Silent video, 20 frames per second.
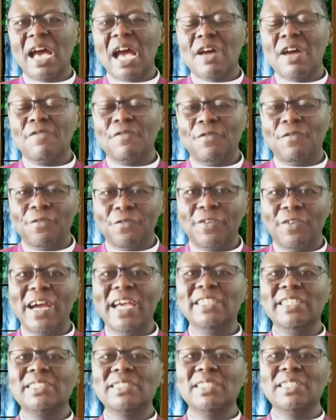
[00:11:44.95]
and
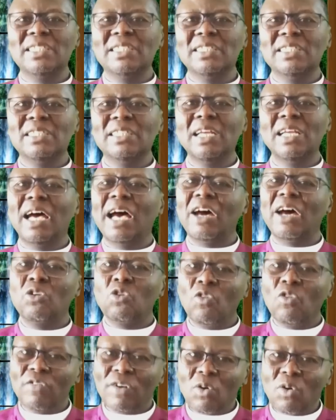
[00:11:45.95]
frightening and
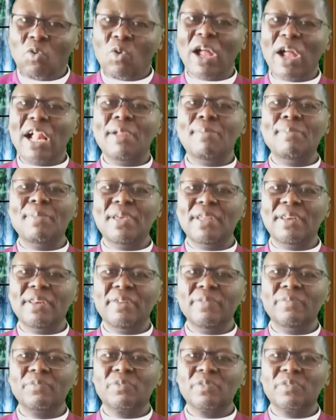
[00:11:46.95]
overwhelming,